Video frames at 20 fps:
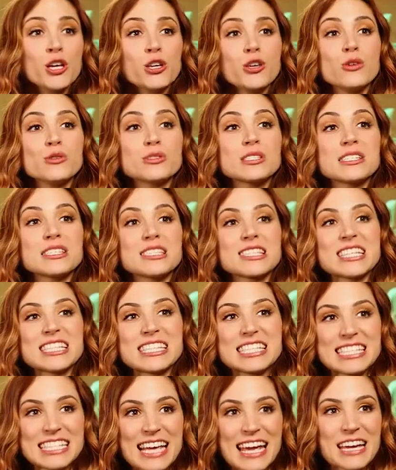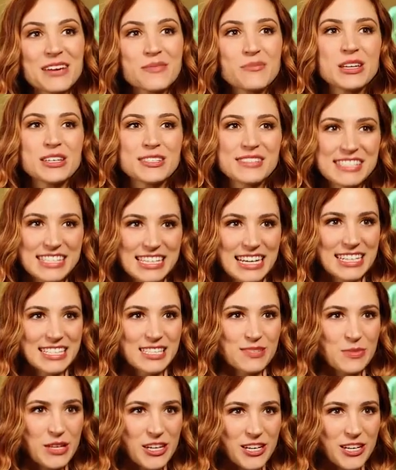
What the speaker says: uses the same 6